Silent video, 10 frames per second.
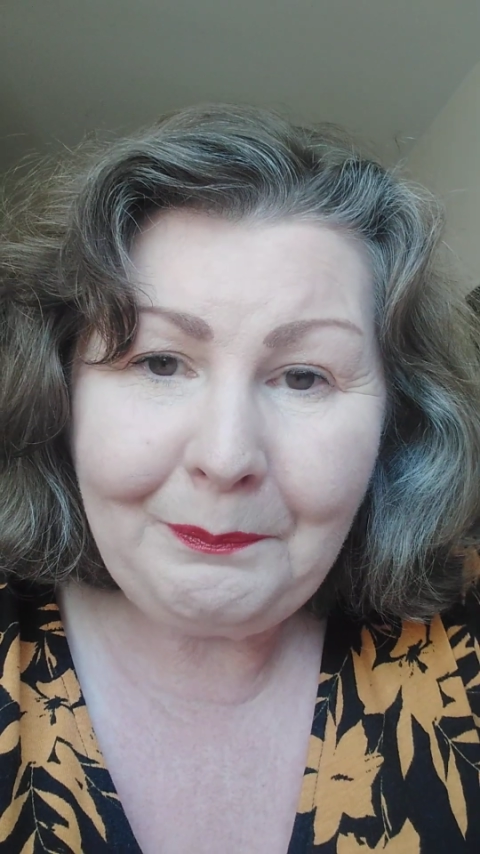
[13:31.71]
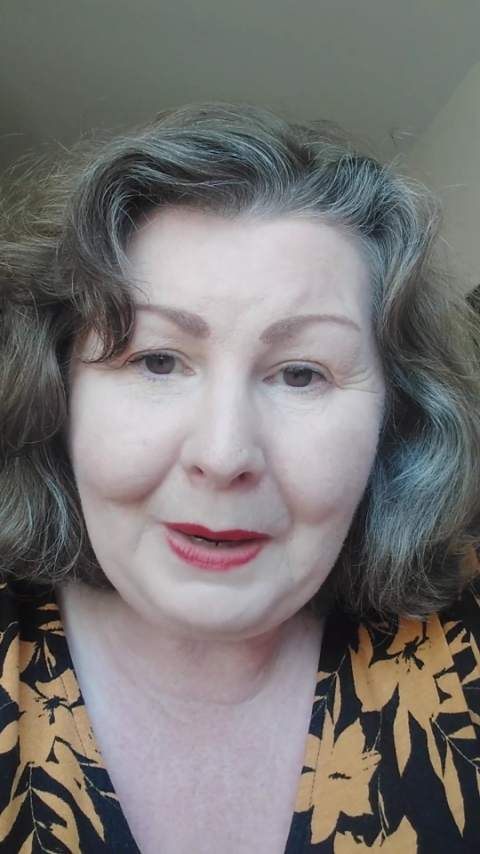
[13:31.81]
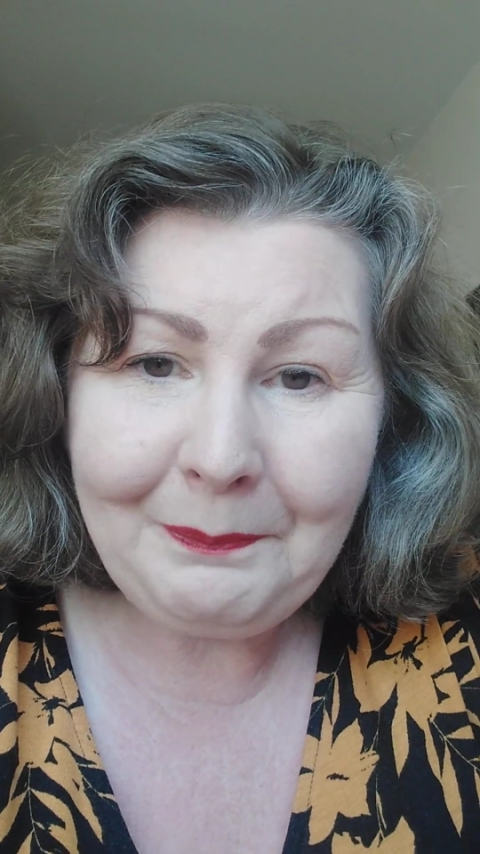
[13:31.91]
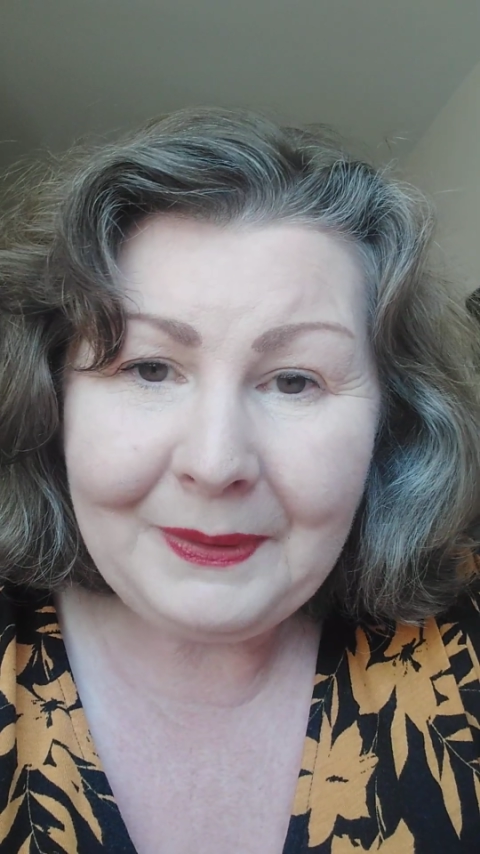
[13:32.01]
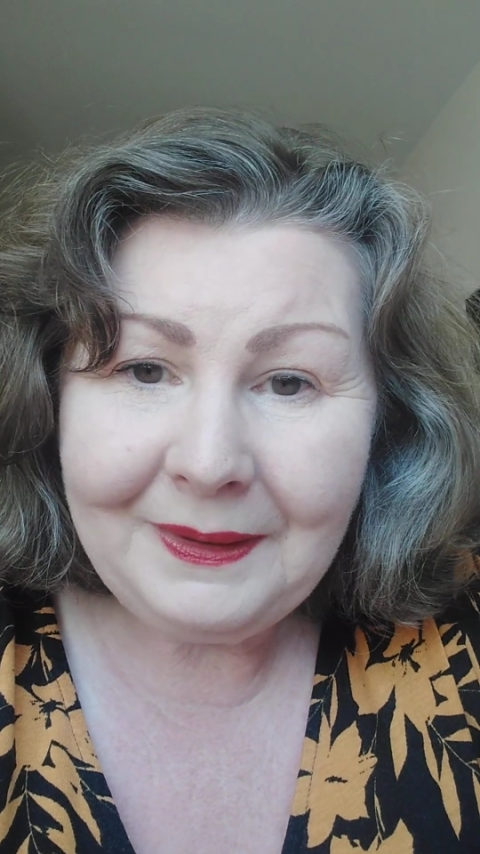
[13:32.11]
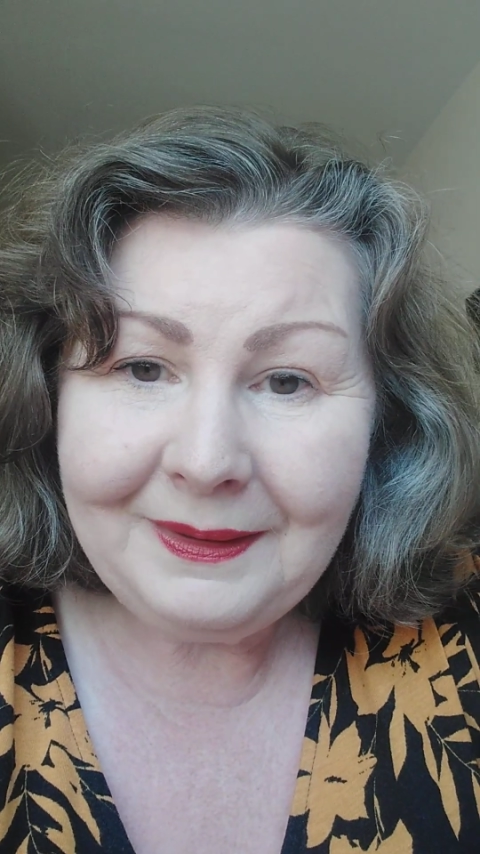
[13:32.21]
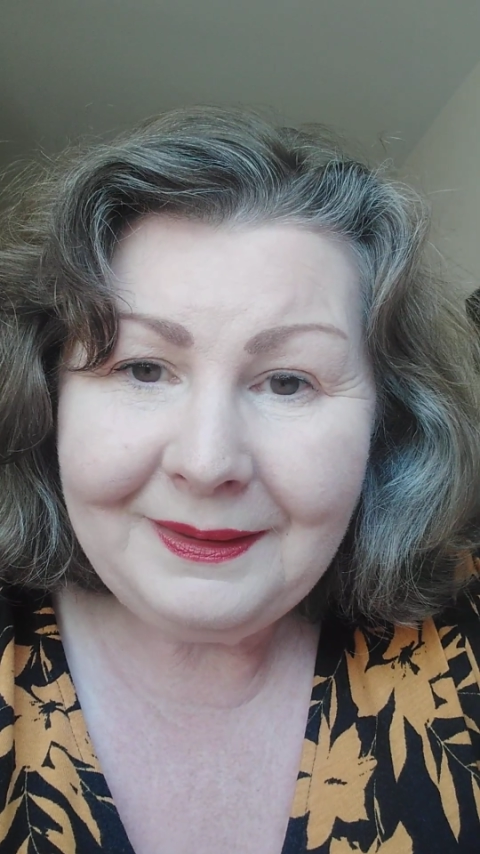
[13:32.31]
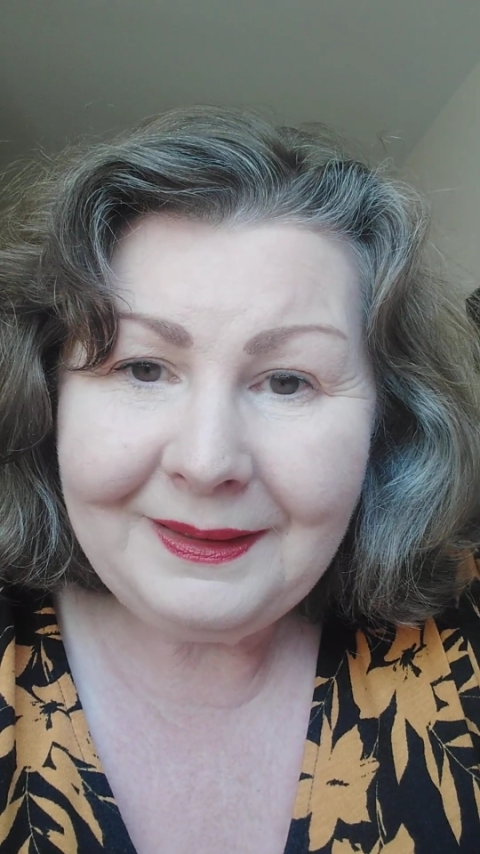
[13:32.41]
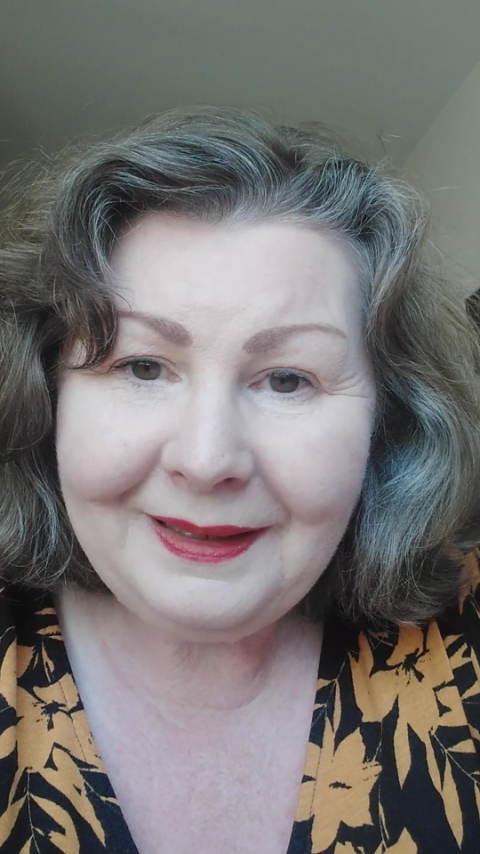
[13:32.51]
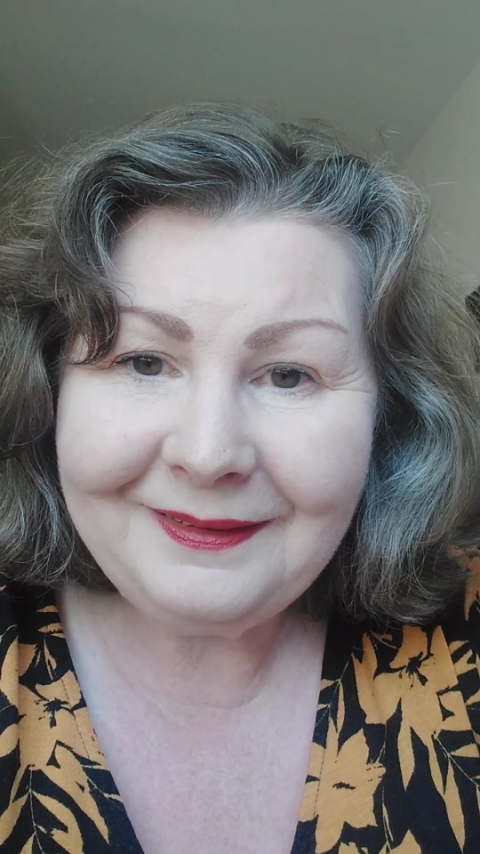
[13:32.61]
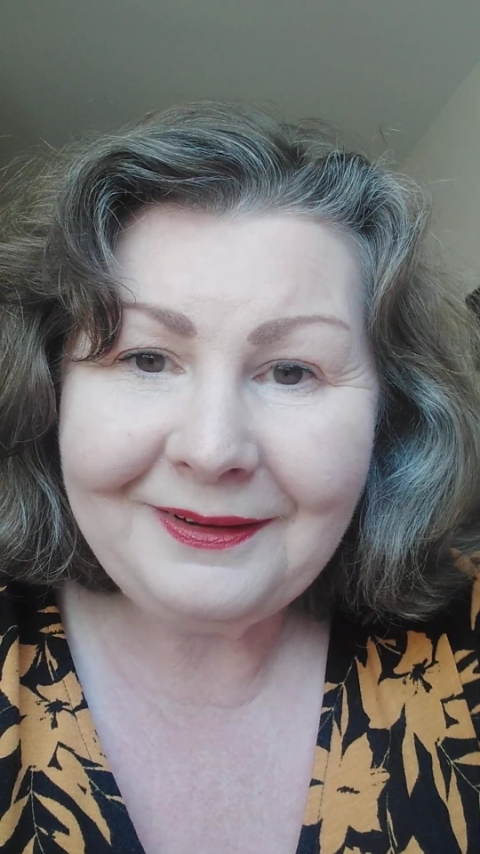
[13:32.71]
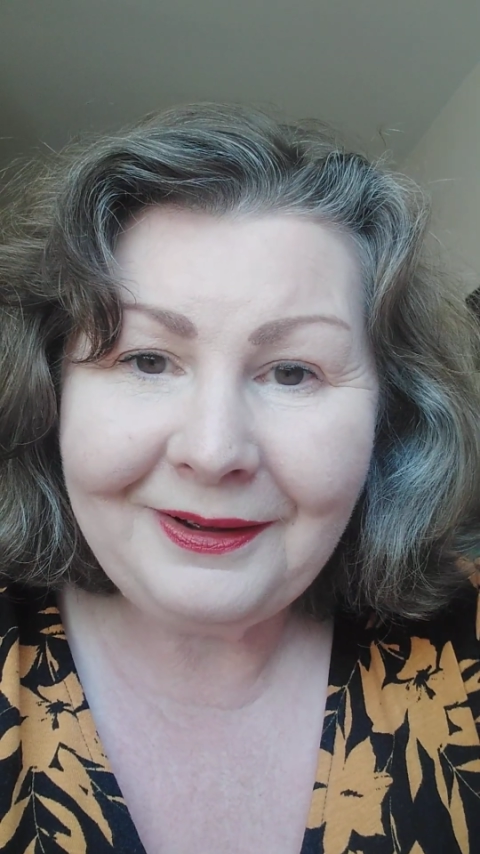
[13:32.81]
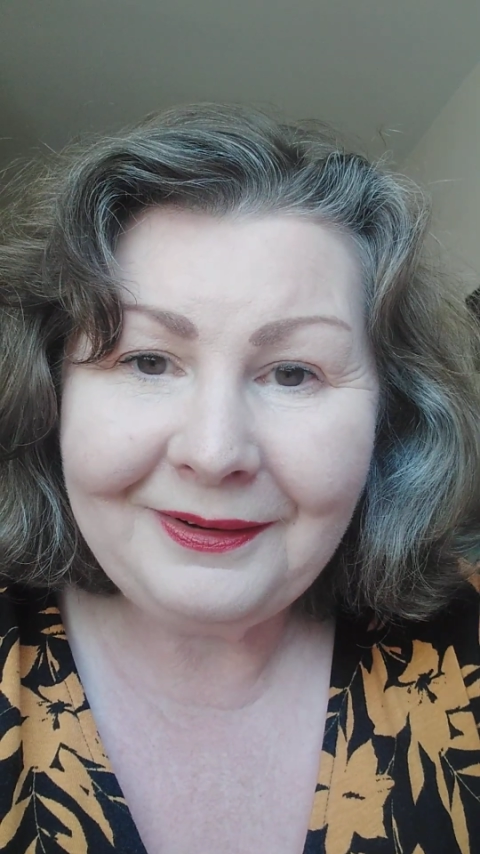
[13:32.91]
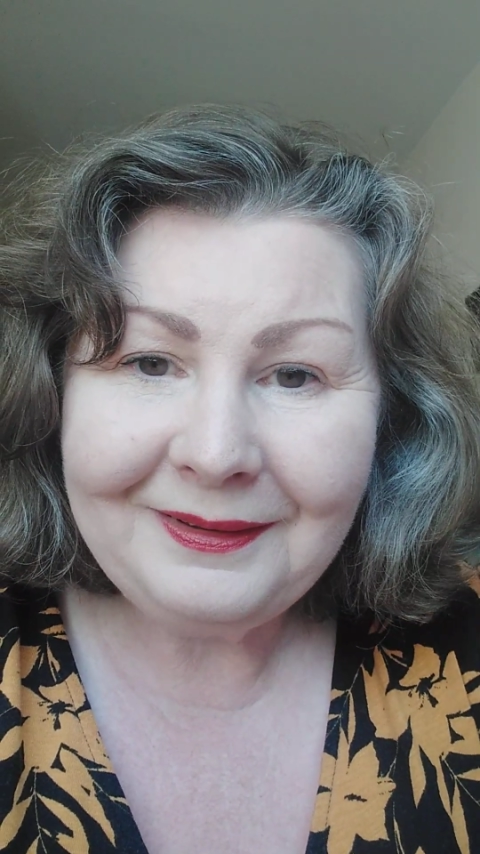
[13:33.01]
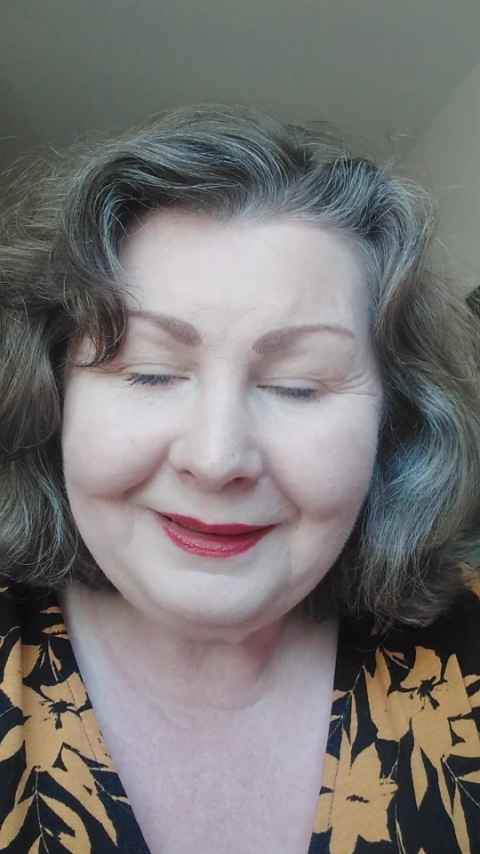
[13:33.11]
Pop, it's
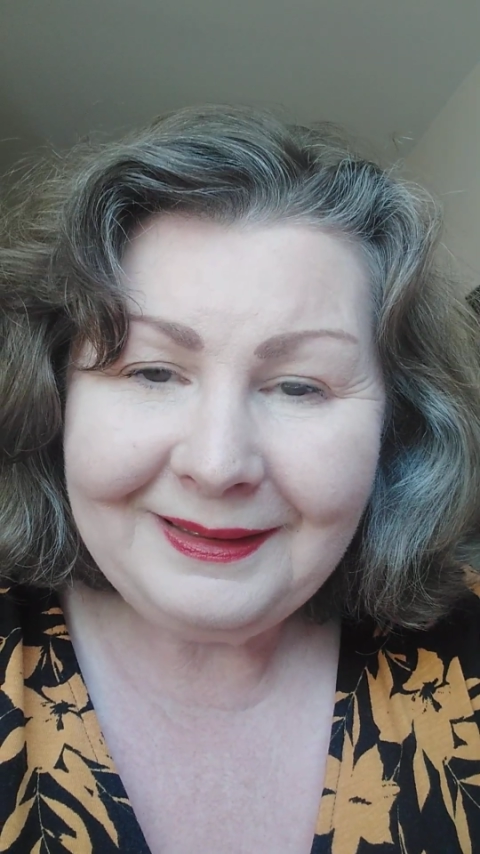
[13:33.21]
gone.